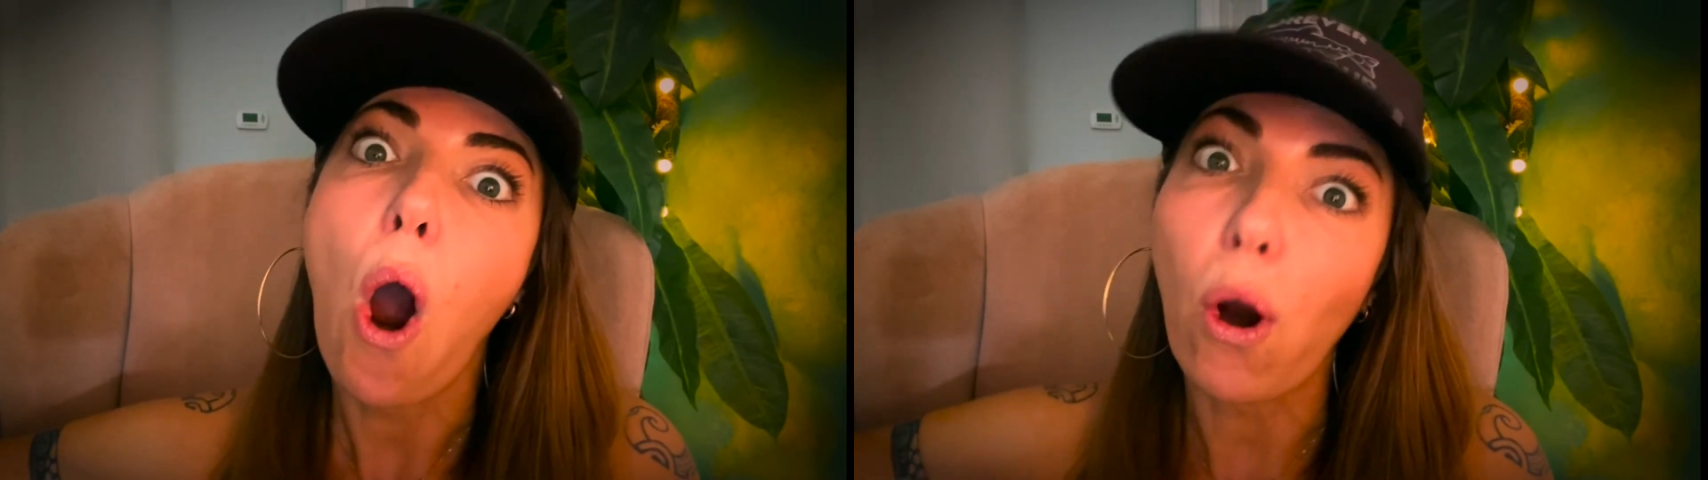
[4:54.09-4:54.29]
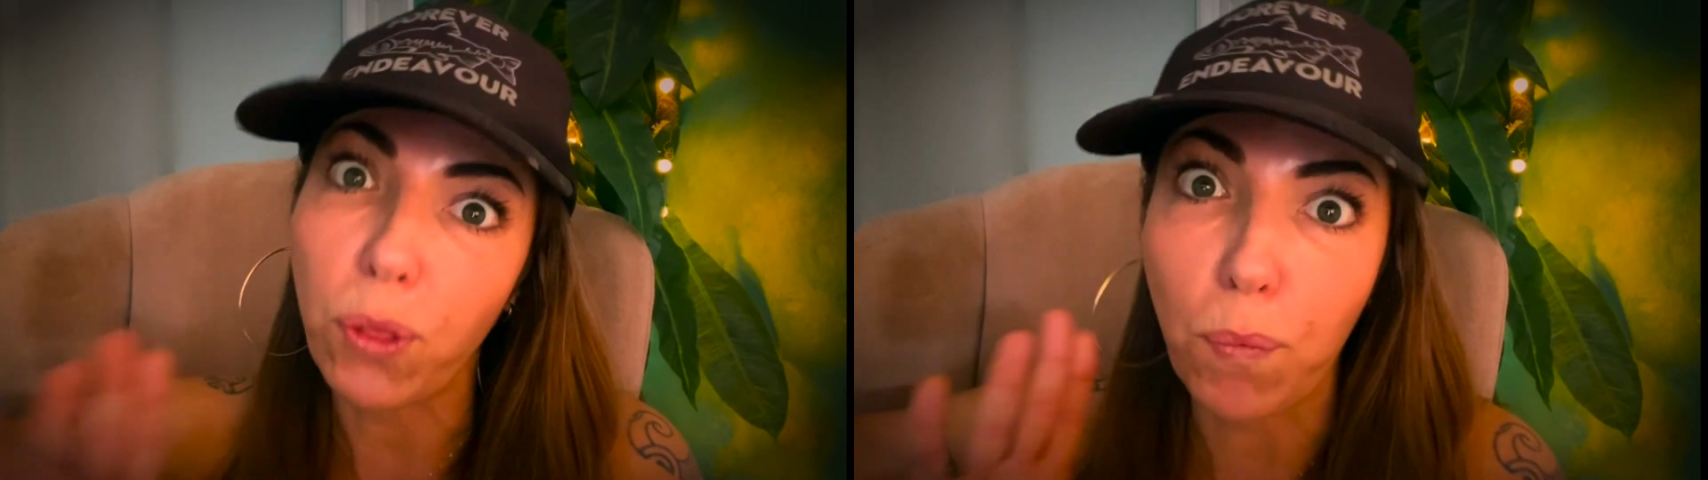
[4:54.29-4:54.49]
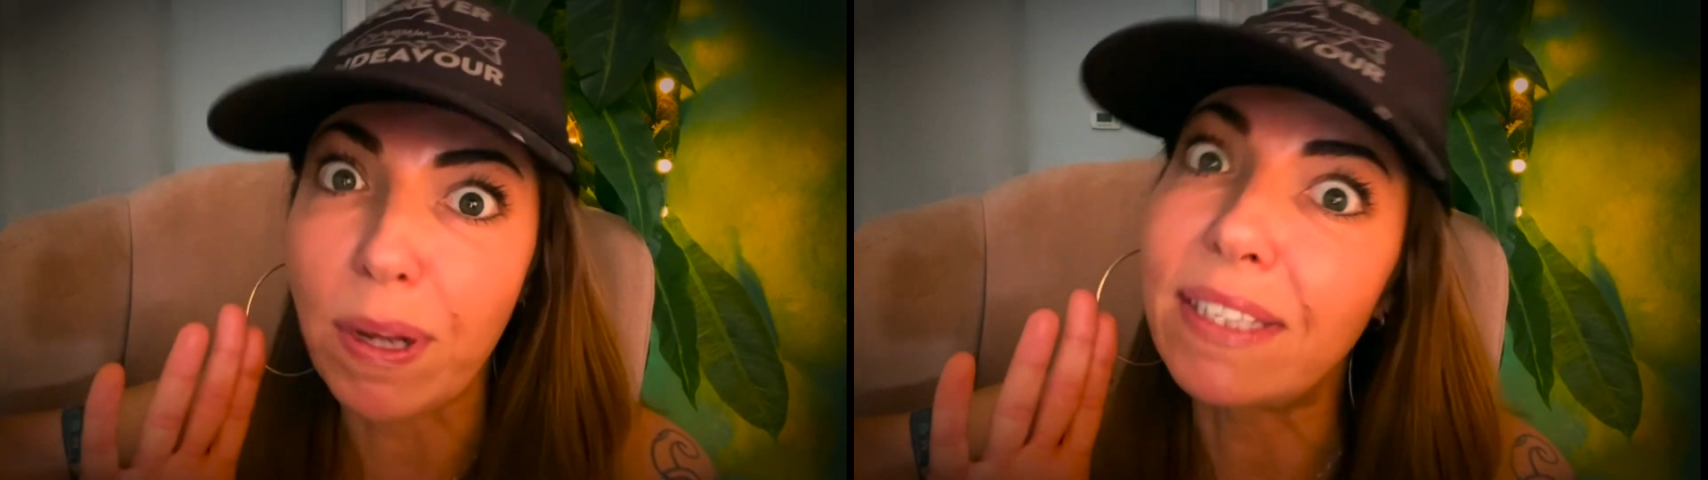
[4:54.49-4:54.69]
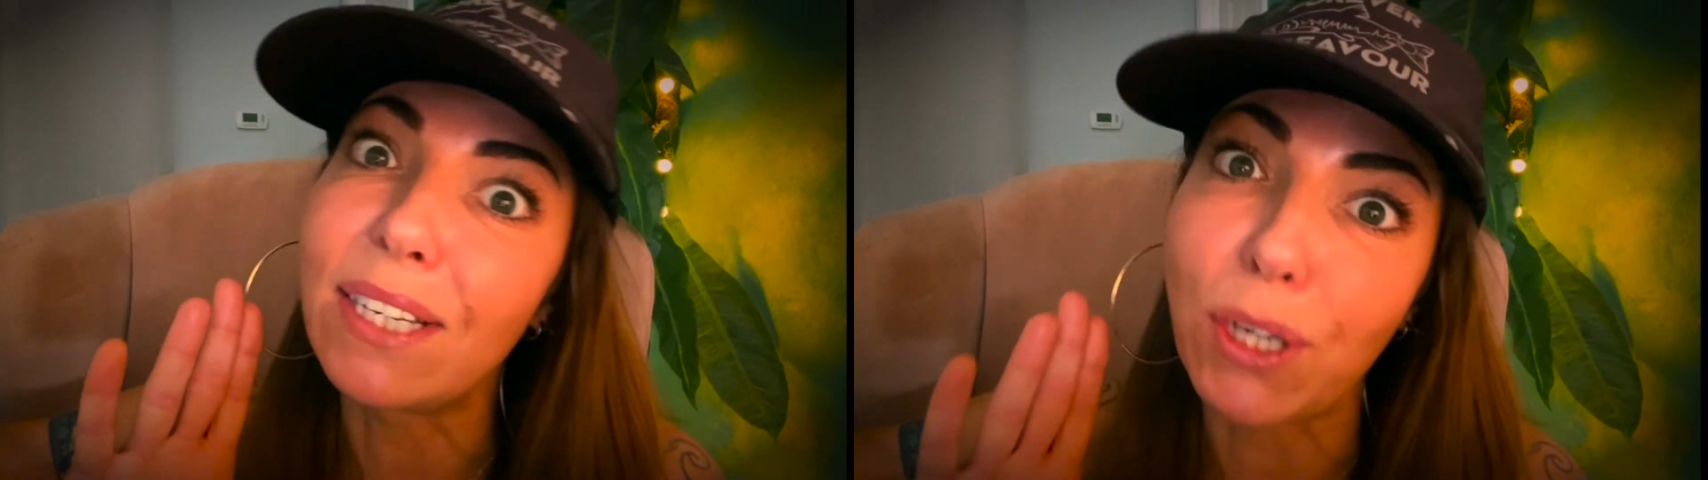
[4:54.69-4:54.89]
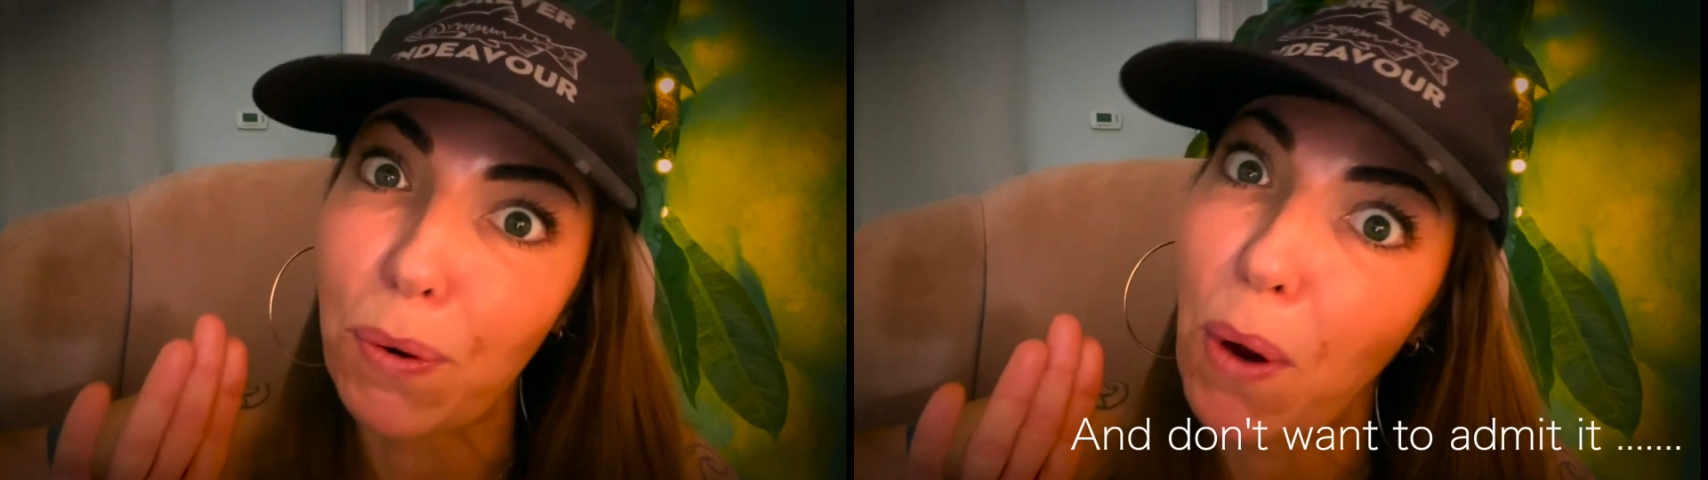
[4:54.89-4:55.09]
are the ones
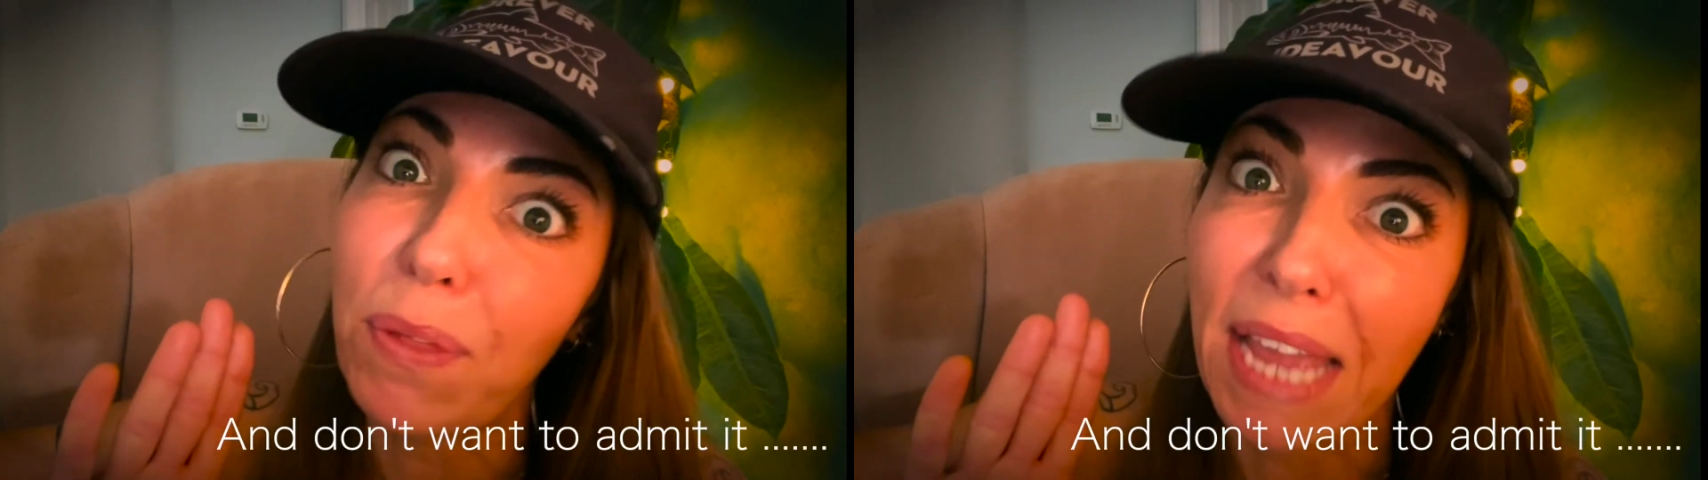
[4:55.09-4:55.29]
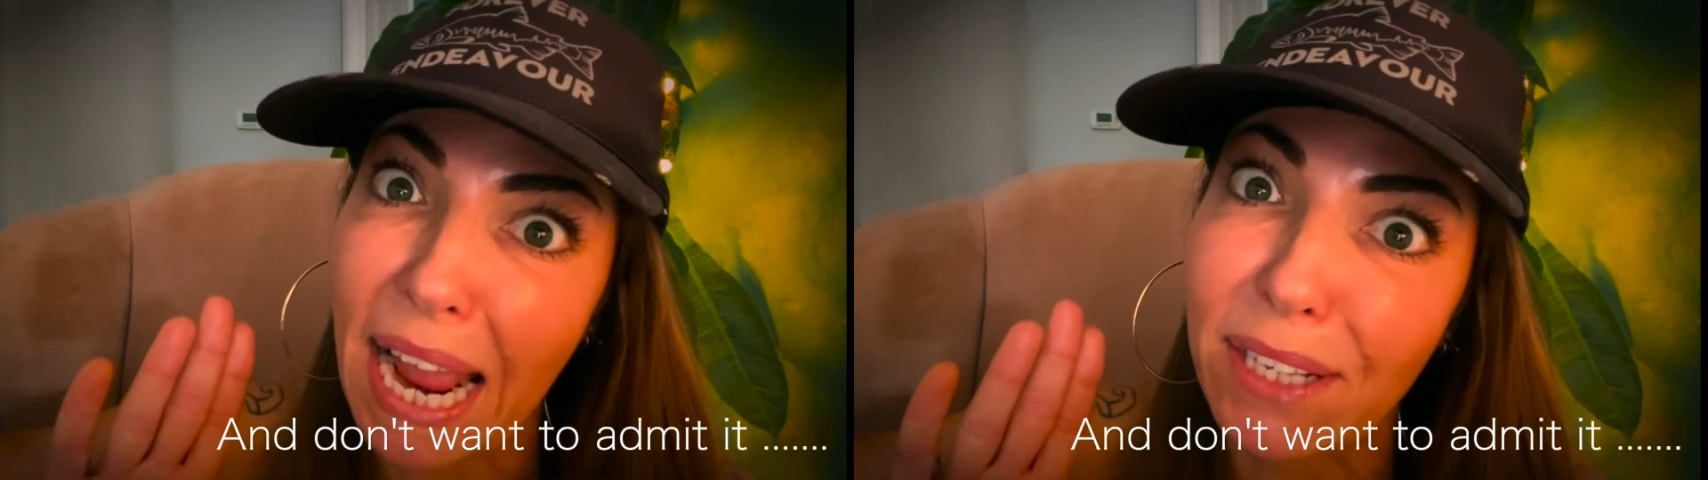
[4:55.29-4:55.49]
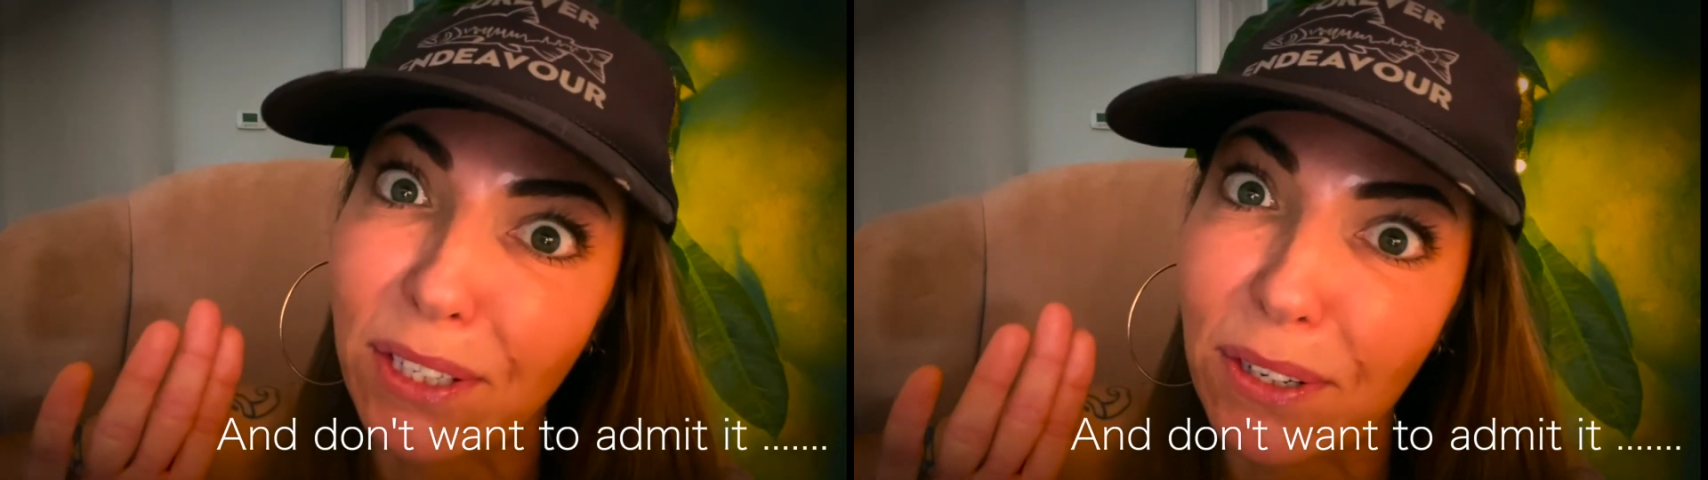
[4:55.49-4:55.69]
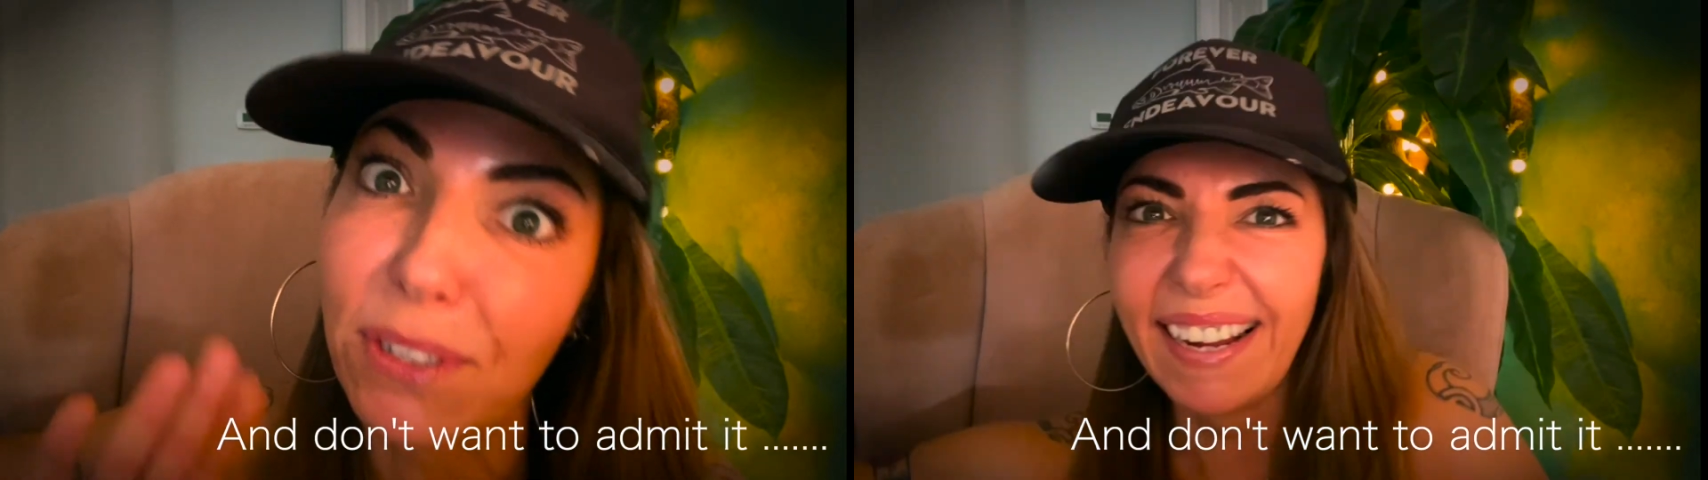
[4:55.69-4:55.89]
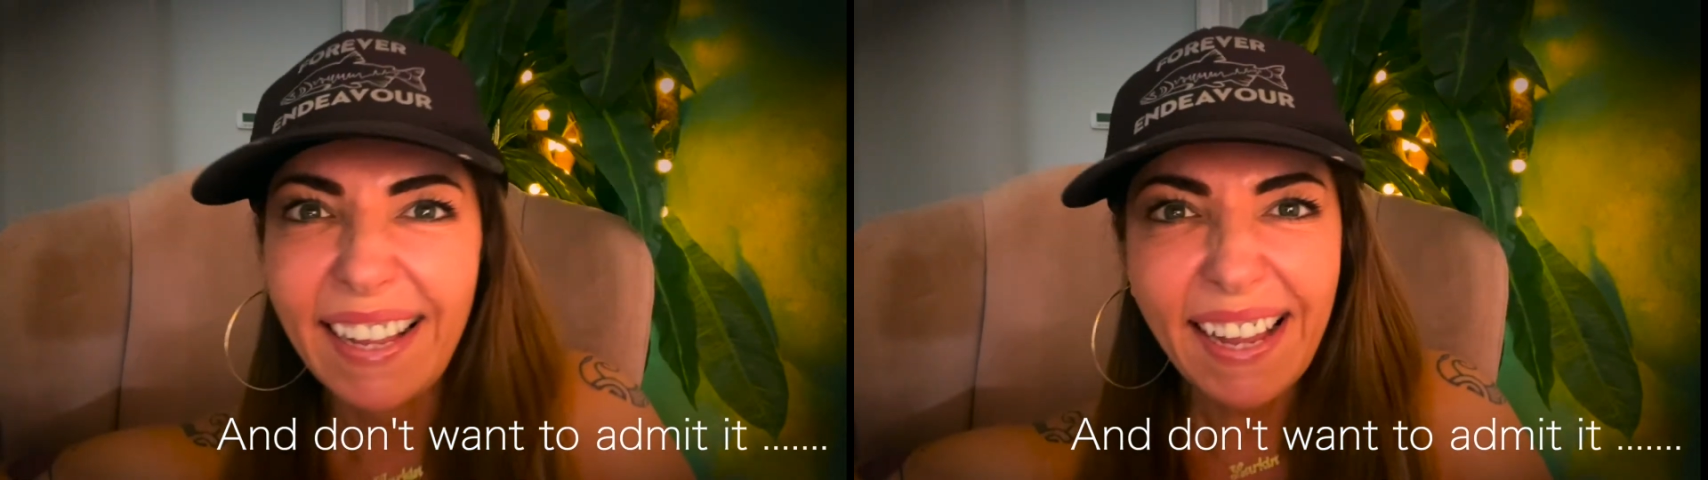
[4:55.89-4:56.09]
that don't know the
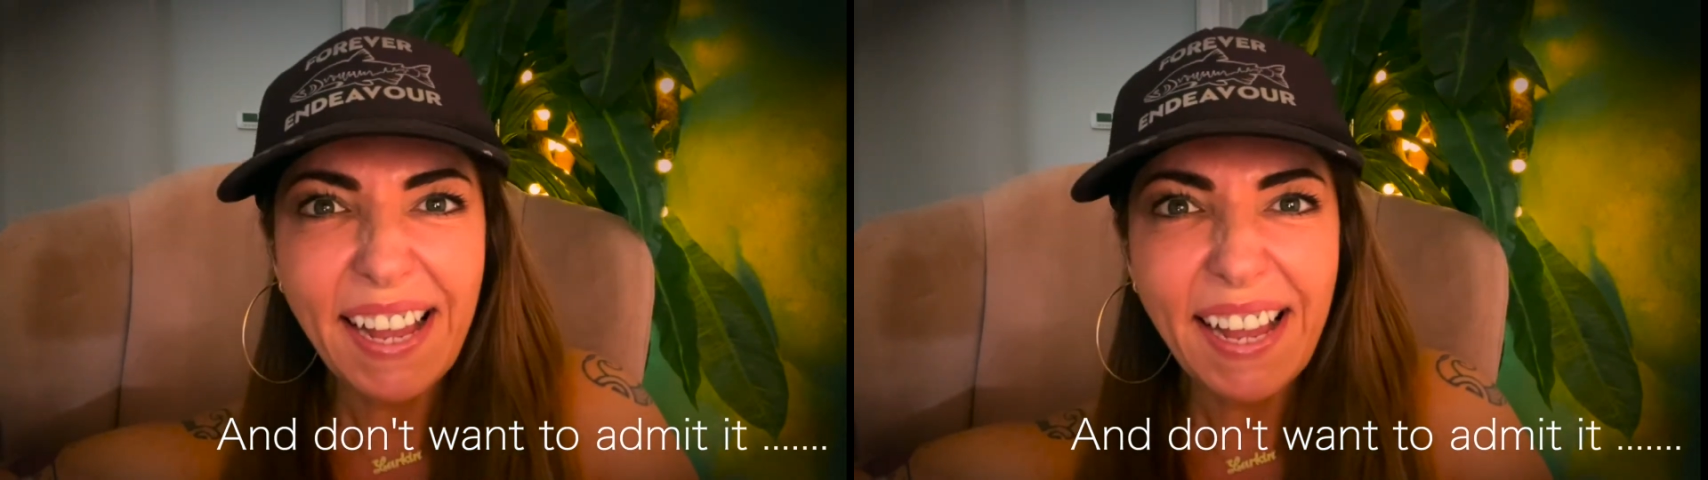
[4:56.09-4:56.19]
answers.